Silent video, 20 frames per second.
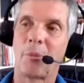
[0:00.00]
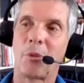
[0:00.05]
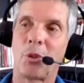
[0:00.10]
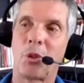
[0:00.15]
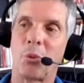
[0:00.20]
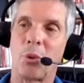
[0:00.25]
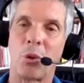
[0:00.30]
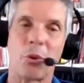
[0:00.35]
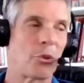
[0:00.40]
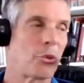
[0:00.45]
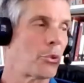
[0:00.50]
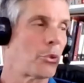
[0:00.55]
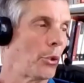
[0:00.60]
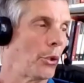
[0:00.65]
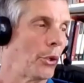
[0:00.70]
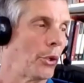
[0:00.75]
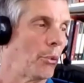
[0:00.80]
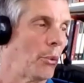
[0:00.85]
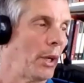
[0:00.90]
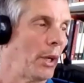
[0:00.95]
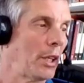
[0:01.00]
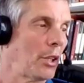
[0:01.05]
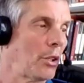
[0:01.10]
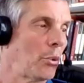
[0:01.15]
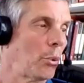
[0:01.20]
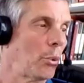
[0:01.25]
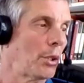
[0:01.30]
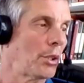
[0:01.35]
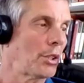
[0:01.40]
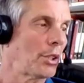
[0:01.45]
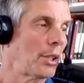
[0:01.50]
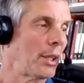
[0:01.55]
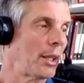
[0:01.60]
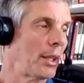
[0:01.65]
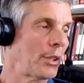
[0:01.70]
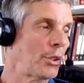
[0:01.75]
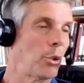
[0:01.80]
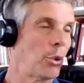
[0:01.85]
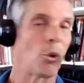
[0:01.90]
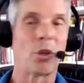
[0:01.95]
who with Toyota Way, of course, and
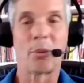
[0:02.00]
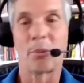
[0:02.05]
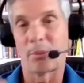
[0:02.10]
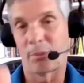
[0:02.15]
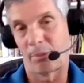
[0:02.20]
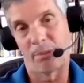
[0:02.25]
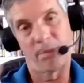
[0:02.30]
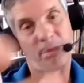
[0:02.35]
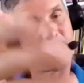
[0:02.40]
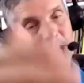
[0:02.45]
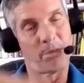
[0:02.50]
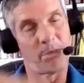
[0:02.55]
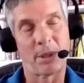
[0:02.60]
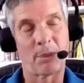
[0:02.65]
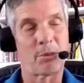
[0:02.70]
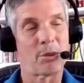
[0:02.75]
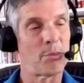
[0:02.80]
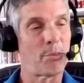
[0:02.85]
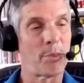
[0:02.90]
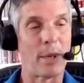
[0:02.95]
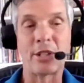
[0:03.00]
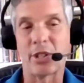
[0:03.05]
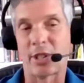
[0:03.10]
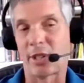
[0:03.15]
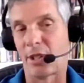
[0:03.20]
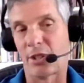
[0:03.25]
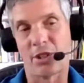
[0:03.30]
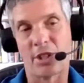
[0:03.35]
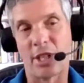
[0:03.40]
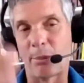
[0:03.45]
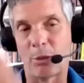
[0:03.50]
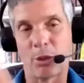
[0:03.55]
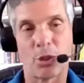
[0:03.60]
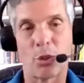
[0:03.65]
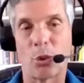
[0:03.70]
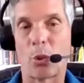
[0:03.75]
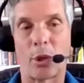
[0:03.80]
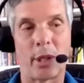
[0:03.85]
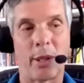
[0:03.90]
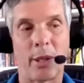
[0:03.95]
I told him basically the same
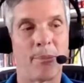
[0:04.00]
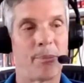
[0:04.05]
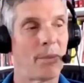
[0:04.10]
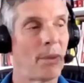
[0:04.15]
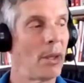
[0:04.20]
story.